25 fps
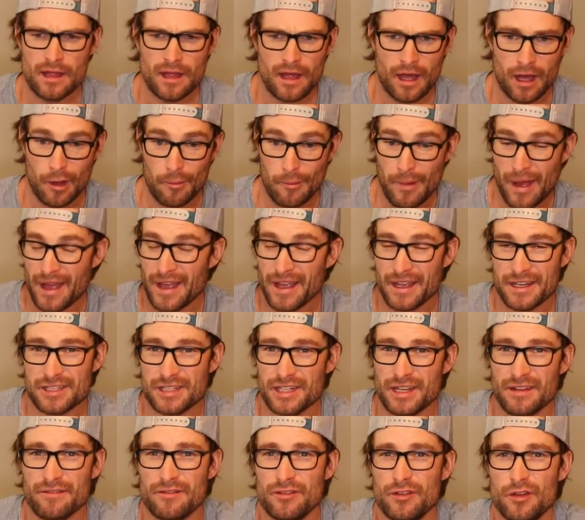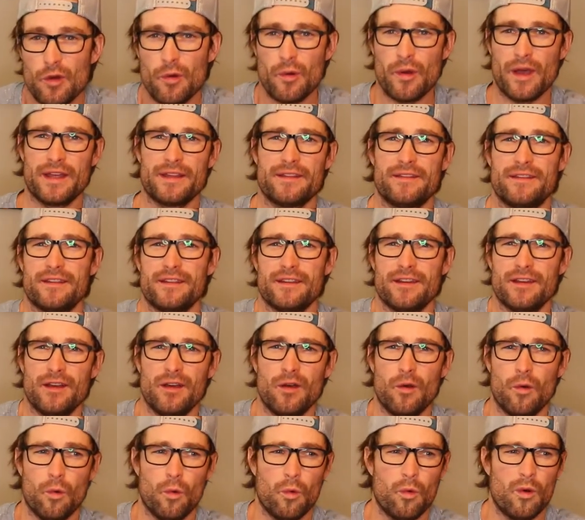I actually have no
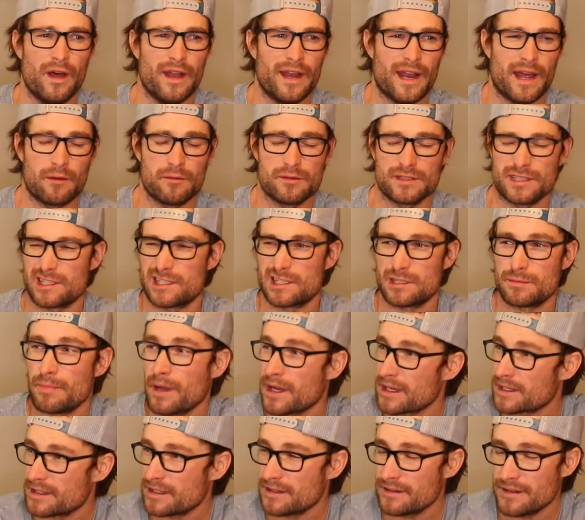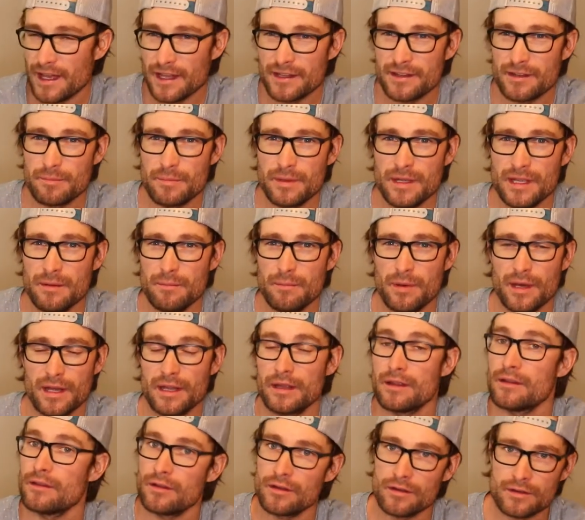idea what I was expecting that to be, but
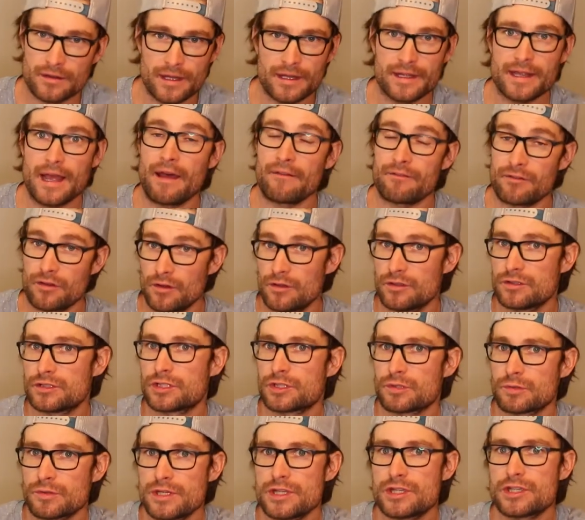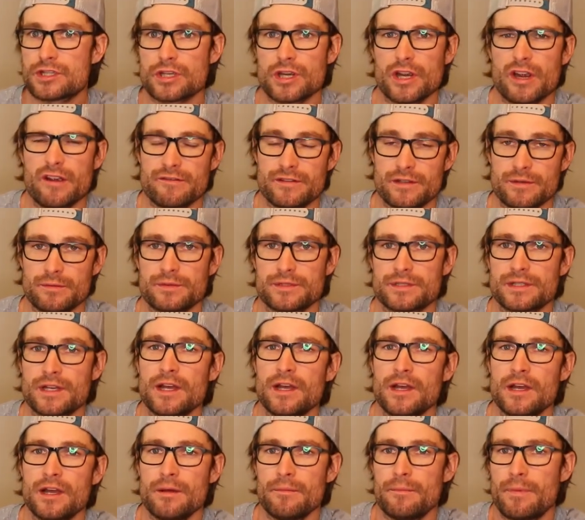it looked like after those 3 serves, it was
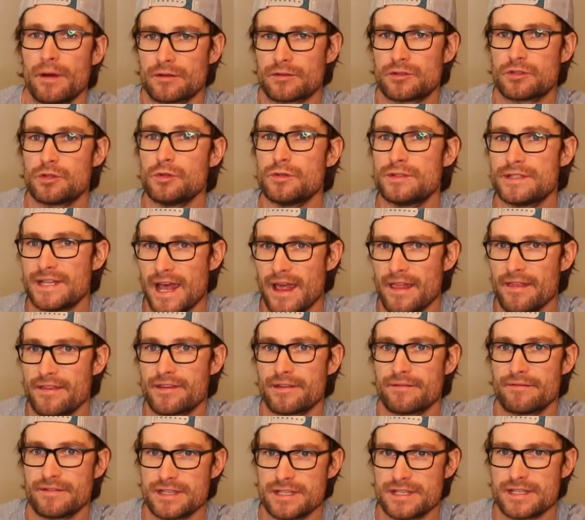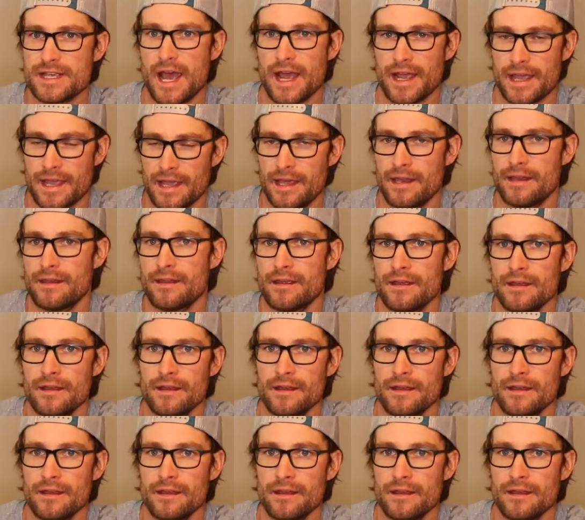about 0.2 of a second